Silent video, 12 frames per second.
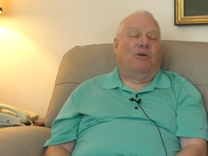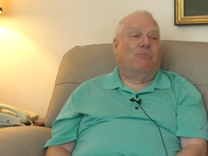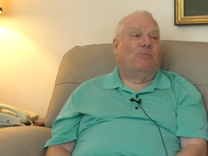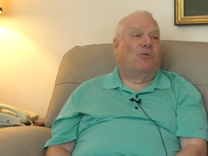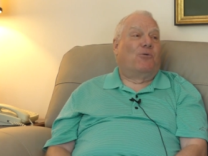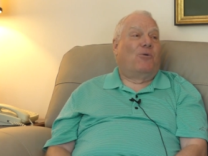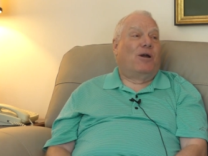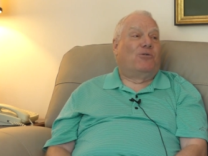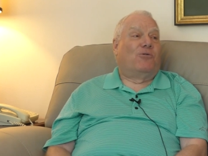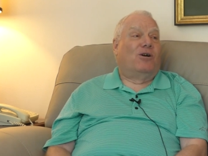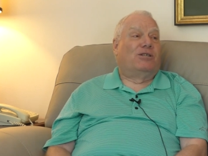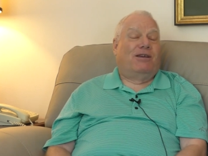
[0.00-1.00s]
give them to the
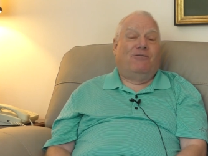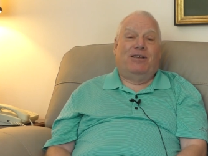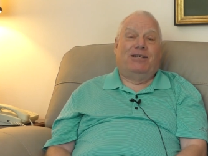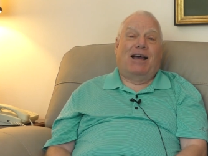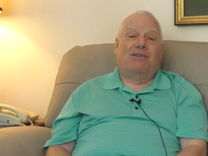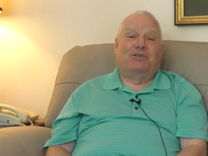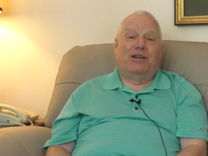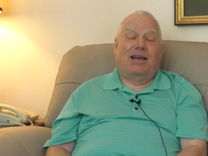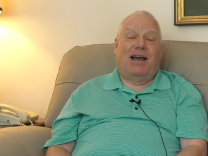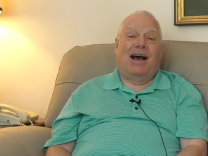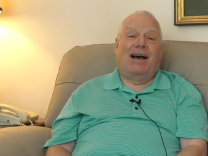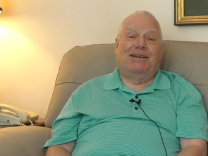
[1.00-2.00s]
Red Cross. Give these out to
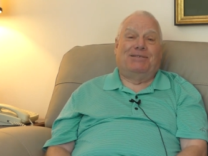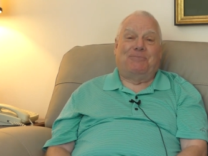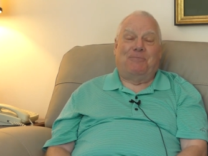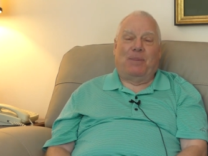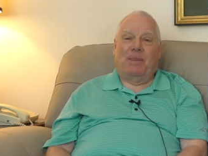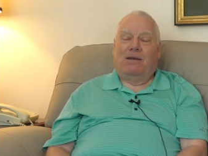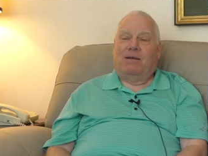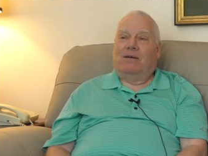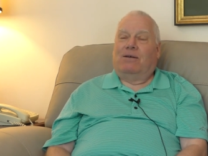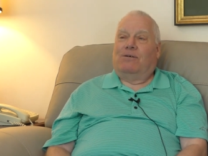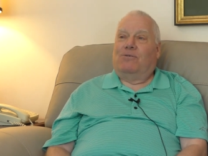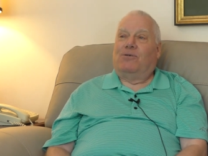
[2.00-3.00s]
the guys.
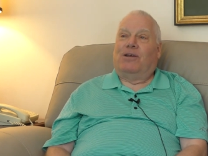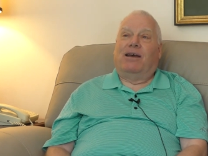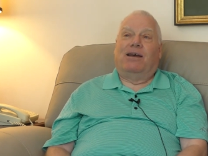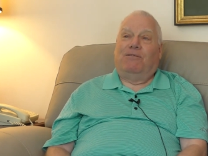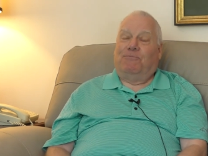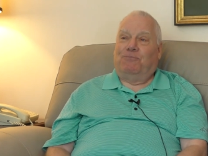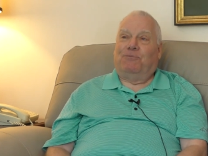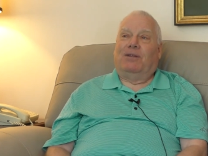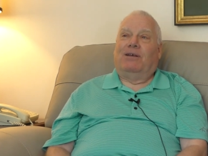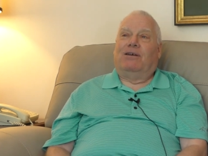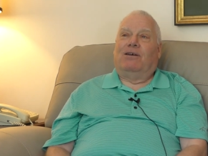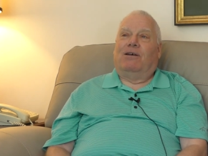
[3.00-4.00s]
Okay.
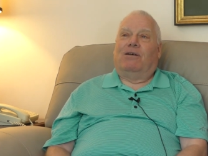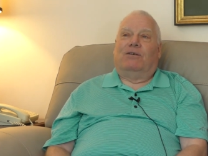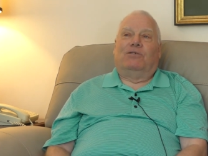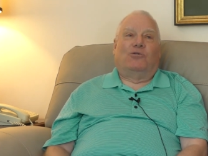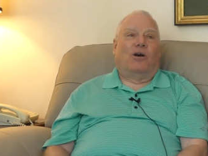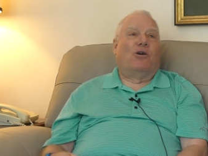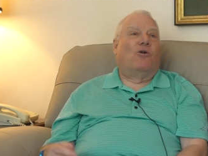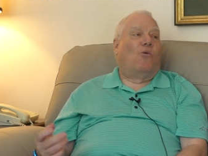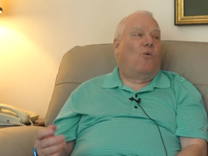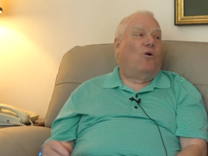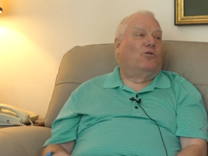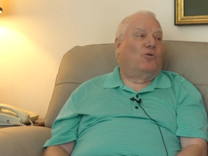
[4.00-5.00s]
So I go
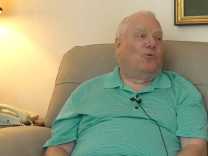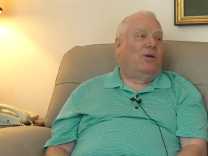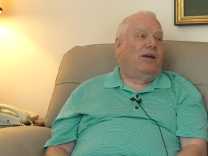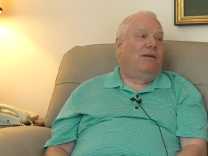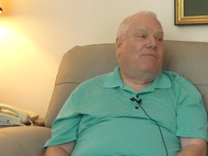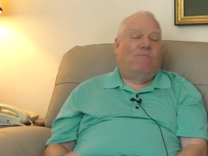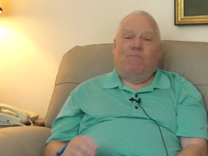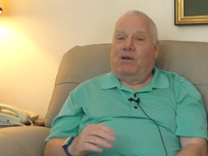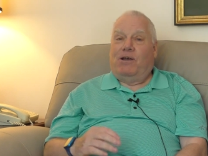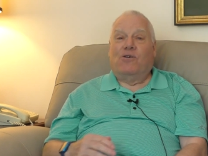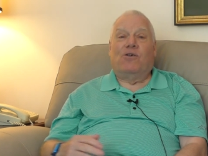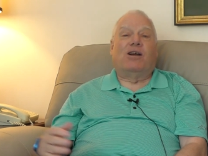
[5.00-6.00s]
to Walter Reed.
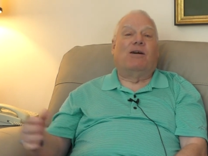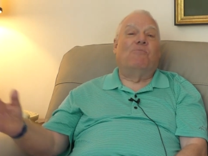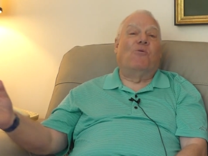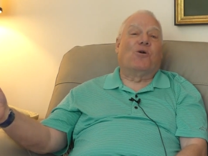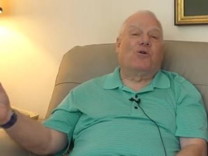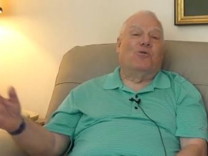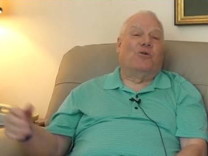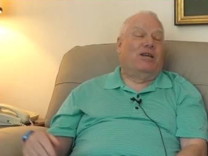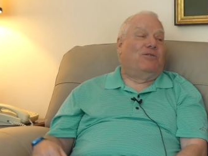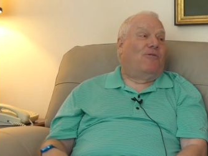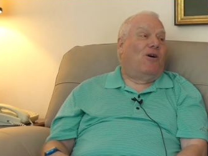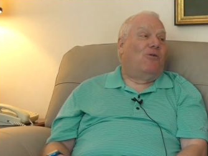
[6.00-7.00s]
Here come more
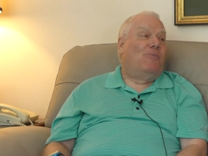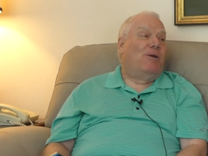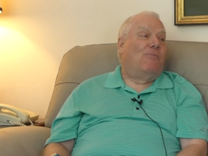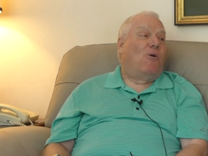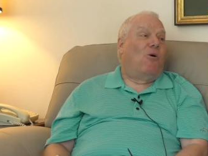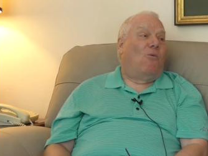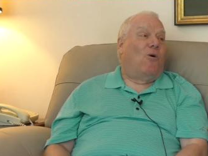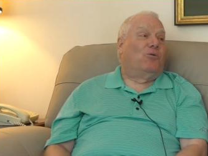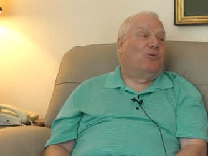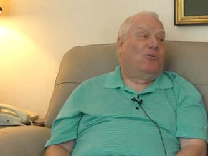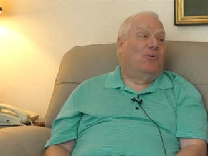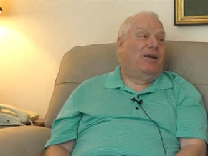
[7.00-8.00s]
cookies. Follow me to
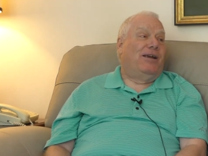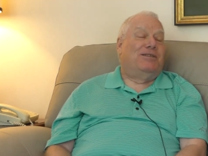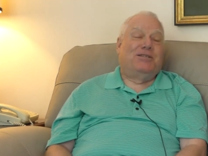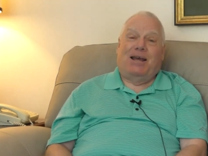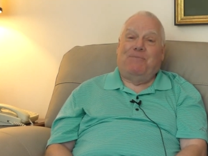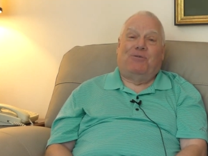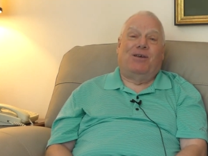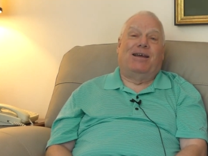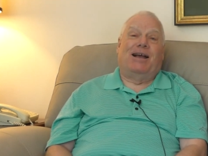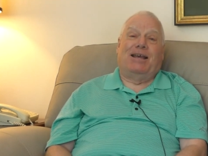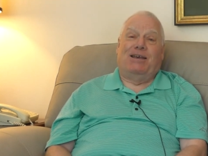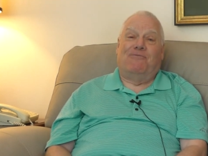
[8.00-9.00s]
Walter Reed. Same
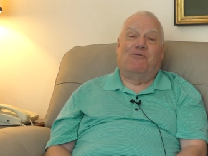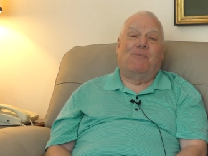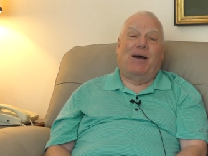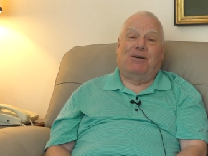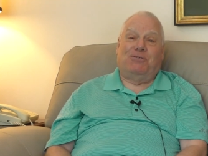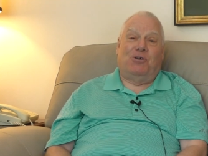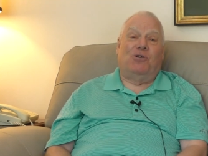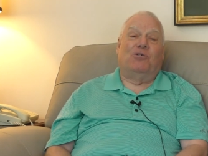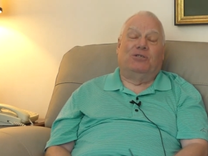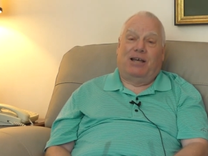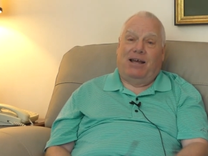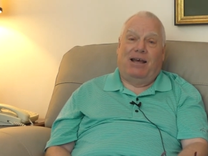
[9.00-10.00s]
thing. I give them out. You
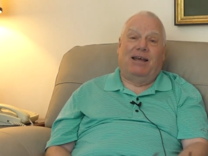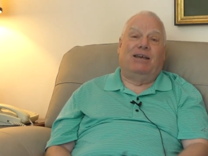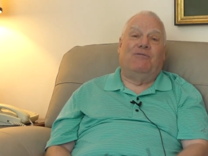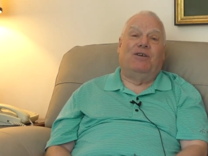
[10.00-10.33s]
know, say, hey,